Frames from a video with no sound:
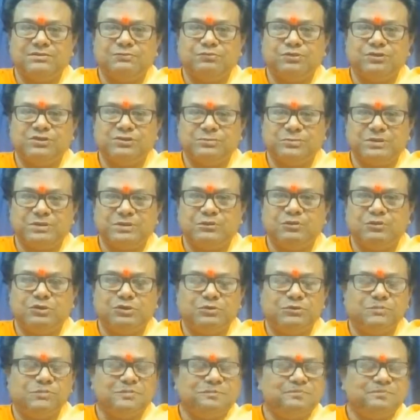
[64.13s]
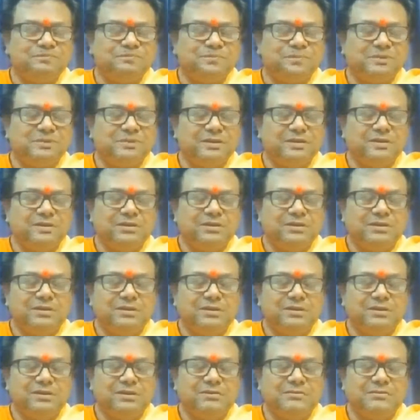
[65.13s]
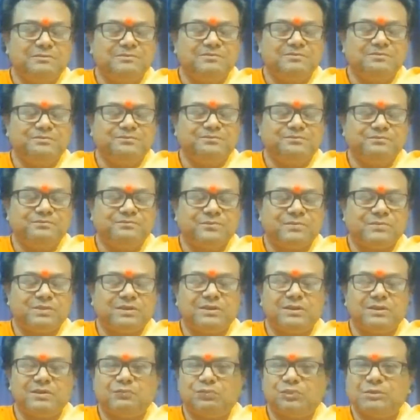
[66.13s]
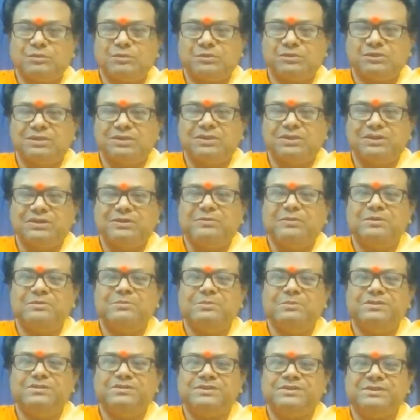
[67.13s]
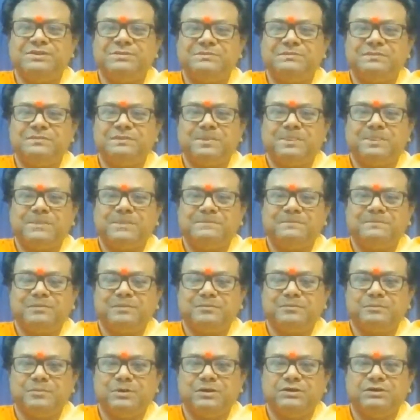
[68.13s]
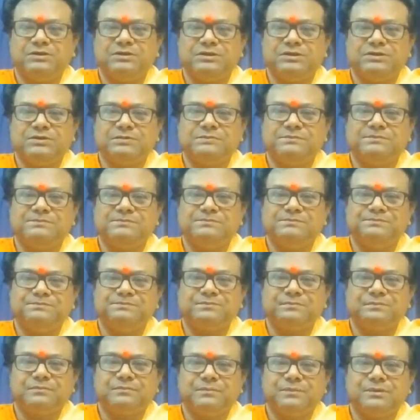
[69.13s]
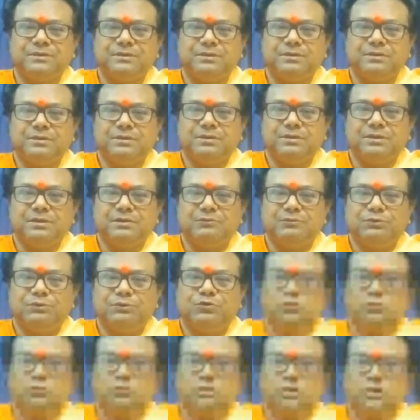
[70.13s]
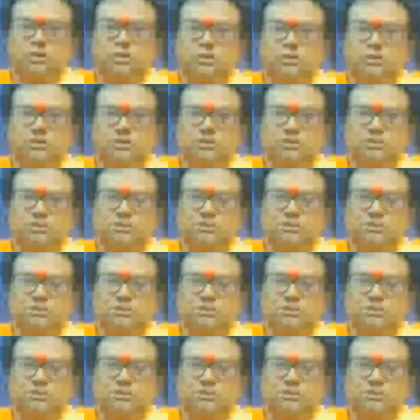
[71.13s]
West Bengal. Uh, we have been a little bit busy, but we hope that uh,